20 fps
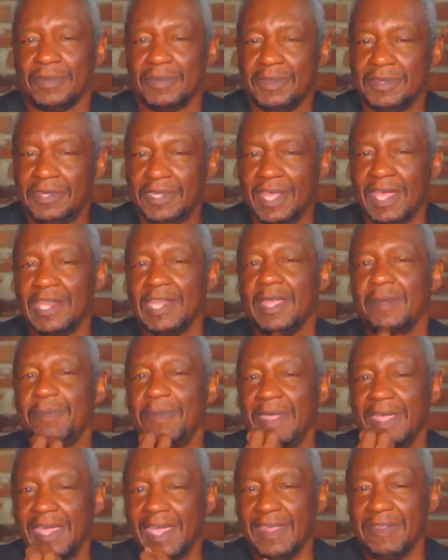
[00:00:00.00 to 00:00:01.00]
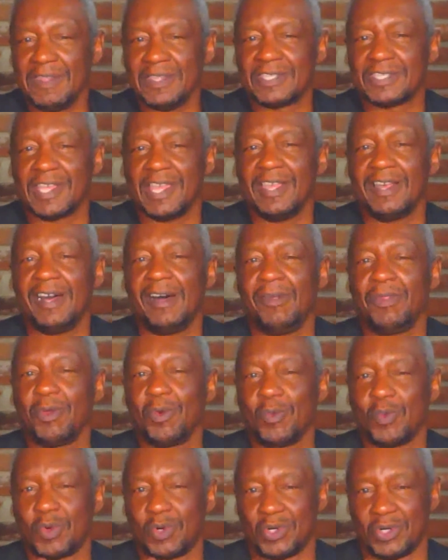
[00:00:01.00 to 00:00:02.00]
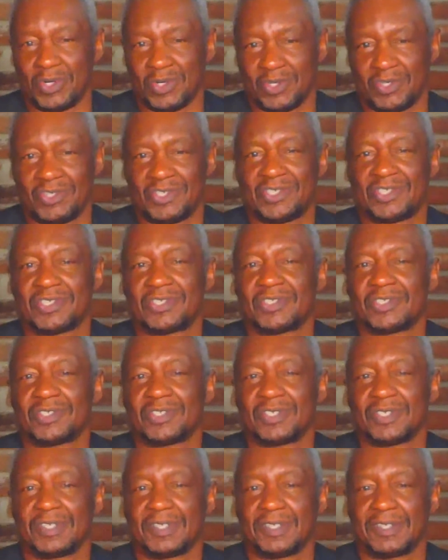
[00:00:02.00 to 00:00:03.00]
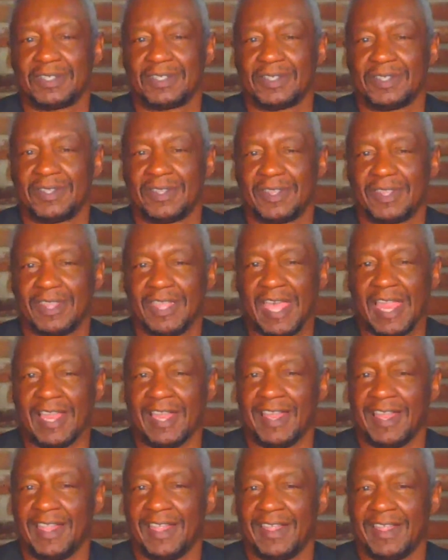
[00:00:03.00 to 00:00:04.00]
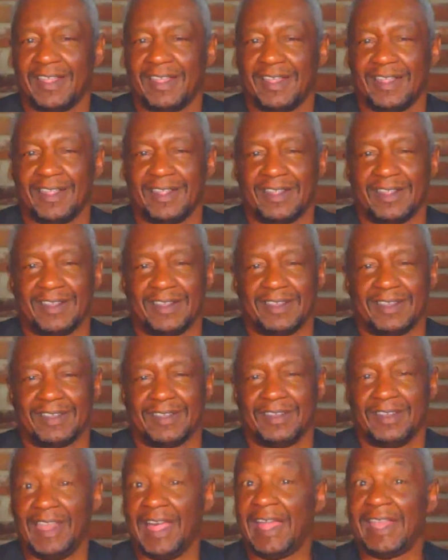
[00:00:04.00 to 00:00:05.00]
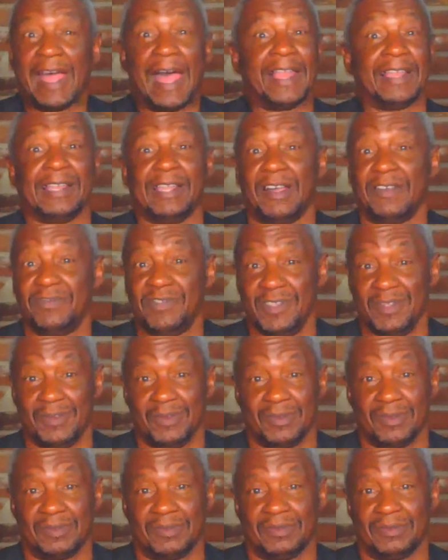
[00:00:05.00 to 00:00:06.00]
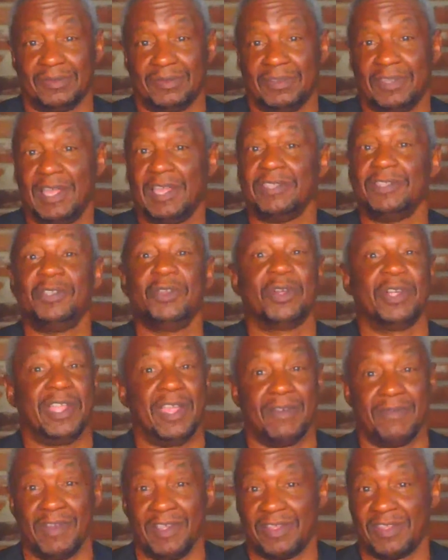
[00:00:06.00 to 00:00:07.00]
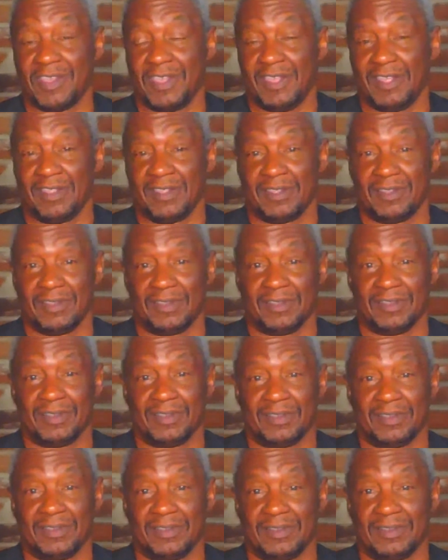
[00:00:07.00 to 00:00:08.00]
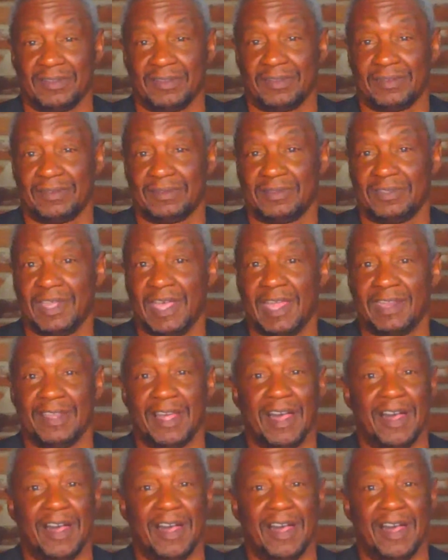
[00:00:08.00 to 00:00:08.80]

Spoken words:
then they begin to say other words that not I love you, that you're everything, that